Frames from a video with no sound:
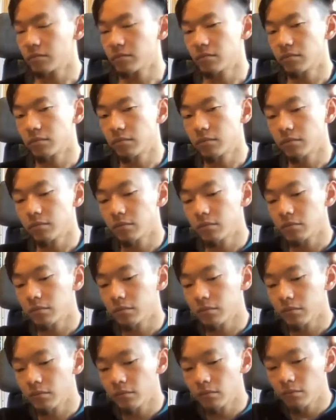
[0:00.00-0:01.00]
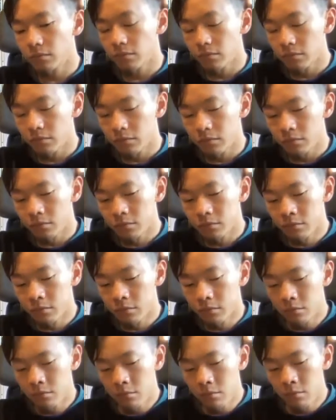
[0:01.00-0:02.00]

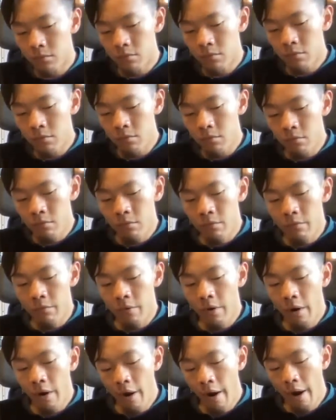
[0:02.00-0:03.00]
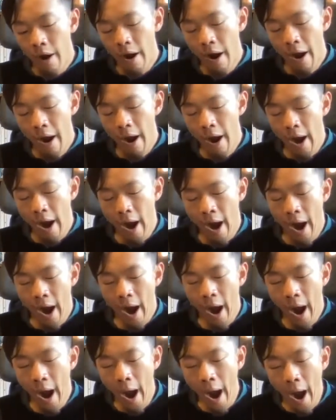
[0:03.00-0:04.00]

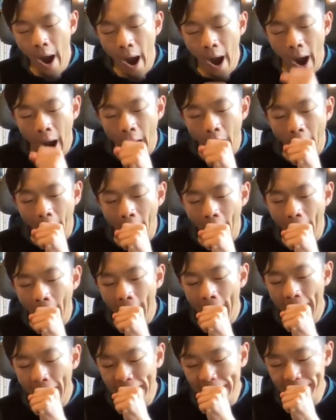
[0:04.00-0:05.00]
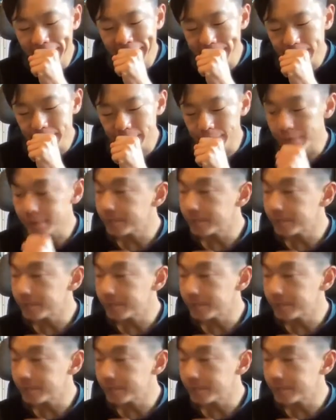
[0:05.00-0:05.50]
This person isn't speaking.